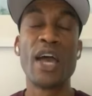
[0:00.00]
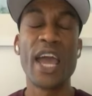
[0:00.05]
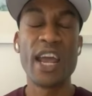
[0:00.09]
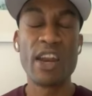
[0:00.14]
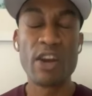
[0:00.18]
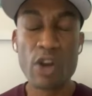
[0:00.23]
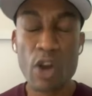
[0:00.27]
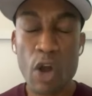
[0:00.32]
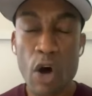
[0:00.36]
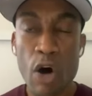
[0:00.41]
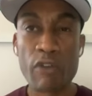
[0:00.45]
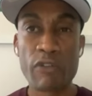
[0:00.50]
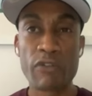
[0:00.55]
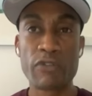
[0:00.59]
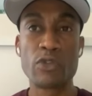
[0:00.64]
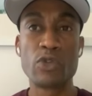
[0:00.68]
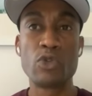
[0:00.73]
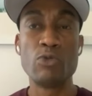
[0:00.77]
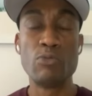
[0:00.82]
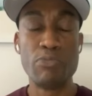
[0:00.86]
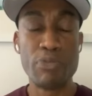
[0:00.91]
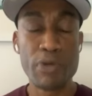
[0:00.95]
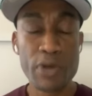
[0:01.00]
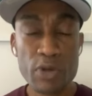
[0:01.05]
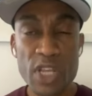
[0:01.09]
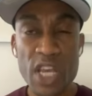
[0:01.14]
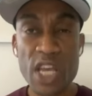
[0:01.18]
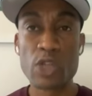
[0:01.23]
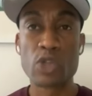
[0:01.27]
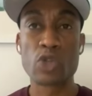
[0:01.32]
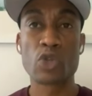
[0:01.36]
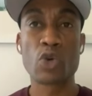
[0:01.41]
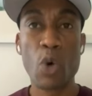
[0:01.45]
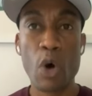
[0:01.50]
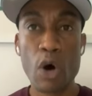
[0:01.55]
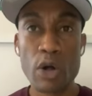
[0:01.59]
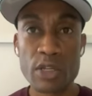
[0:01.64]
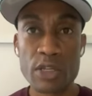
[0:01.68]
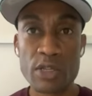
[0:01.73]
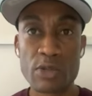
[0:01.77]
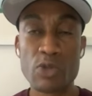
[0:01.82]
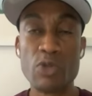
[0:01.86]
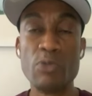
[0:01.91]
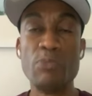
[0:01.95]
enough to build a
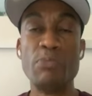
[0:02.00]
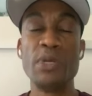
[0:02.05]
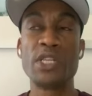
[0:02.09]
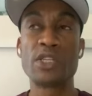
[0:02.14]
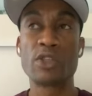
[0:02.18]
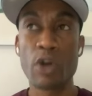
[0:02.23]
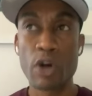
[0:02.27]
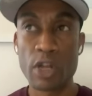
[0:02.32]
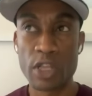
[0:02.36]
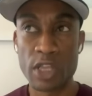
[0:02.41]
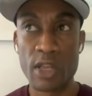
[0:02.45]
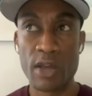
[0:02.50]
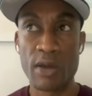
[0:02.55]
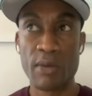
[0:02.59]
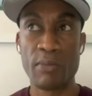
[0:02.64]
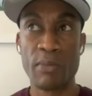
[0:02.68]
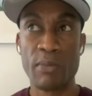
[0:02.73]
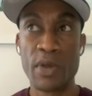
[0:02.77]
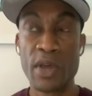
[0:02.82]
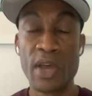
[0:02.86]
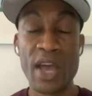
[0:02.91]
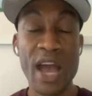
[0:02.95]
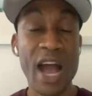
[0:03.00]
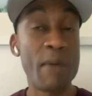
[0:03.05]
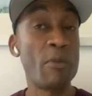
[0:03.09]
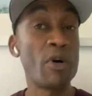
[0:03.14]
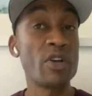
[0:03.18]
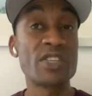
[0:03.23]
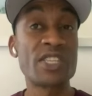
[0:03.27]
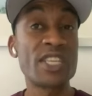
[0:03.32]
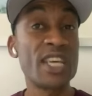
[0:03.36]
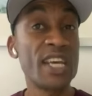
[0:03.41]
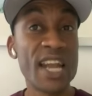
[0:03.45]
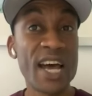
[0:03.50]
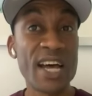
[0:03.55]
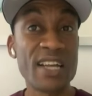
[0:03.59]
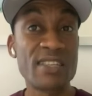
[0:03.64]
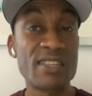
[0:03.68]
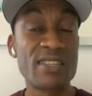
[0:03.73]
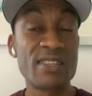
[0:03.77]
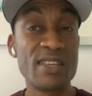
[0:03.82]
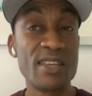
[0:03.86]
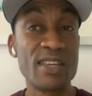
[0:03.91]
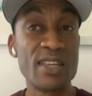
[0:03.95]
squad to beat Tottenham. I'm not saying
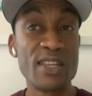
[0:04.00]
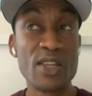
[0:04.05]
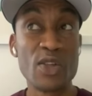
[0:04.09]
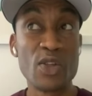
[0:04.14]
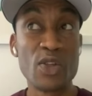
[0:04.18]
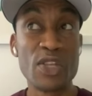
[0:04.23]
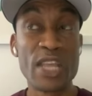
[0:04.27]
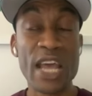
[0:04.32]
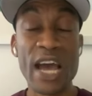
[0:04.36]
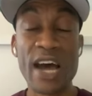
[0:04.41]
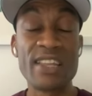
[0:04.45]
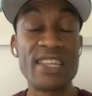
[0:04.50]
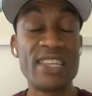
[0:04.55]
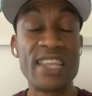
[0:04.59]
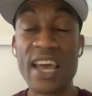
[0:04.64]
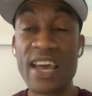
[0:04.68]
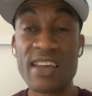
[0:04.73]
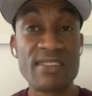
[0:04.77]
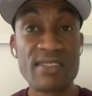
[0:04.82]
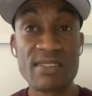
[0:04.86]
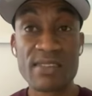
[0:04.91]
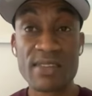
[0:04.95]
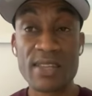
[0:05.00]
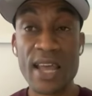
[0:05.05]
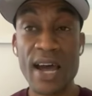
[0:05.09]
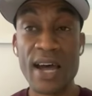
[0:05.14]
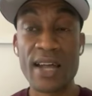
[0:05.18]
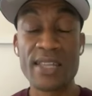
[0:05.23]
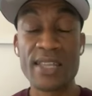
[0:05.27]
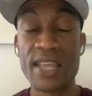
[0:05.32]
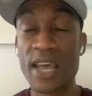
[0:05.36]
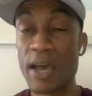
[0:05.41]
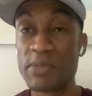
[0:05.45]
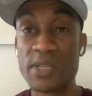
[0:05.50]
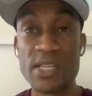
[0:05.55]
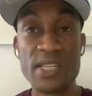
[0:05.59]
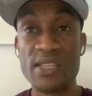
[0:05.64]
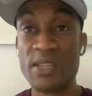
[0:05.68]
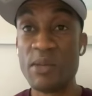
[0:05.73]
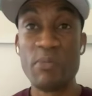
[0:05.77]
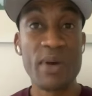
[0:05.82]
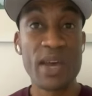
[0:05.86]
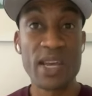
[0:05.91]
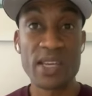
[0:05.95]
that their depth
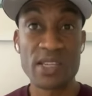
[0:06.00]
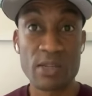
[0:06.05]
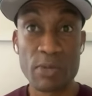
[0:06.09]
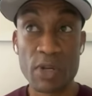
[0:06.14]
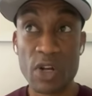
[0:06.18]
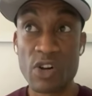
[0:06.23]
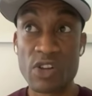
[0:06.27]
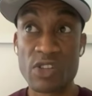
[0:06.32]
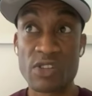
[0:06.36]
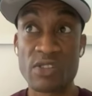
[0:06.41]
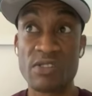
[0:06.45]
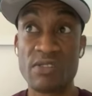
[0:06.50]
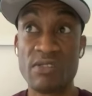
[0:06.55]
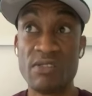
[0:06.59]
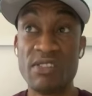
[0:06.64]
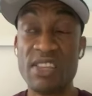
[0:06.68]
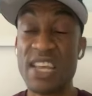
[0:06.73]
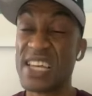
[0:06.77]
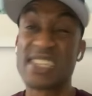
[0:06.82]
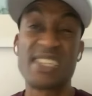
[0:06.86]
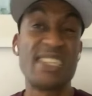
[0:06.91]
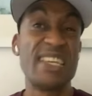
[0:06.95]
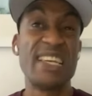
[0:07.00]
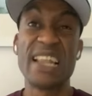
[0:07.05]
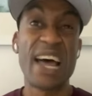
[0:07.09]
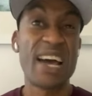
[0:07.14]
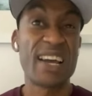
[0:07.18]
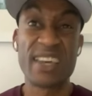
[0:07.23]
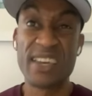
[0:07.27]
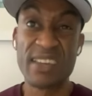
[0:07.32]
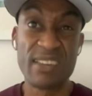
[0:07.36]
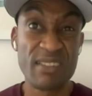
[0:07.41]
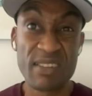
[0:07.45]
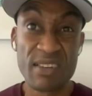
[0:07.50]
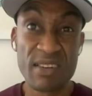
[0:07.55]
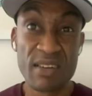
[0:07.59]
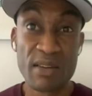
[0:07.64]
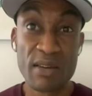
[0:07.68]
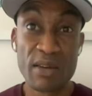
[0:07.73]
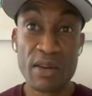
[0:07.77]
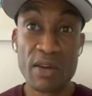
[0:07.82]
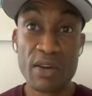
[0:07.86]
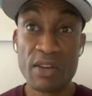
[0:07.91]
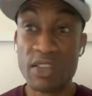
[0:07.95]
is the best because they are still lacking.
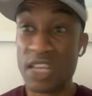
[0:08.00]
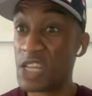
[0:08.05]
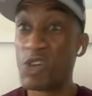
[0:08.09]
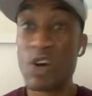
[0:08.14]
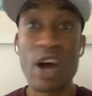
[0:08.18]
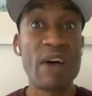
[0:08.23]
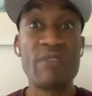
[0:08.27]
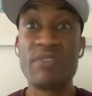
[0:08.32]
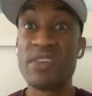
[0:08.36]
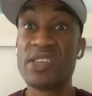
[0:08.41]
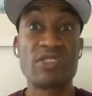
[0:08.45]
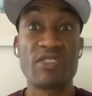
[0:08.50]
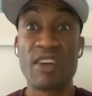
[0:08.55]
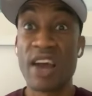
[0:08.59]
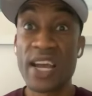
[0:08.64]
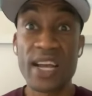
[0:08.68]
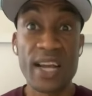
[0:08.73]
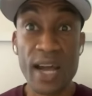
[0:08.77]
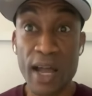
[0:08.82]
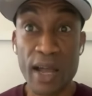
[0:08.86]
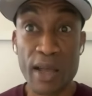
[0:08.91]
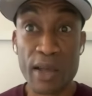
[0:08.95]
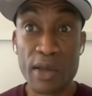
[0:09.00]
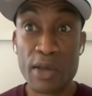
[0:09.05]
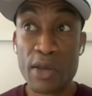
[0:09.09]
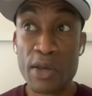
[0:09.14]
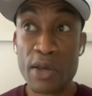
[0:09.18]
They don't have a striker.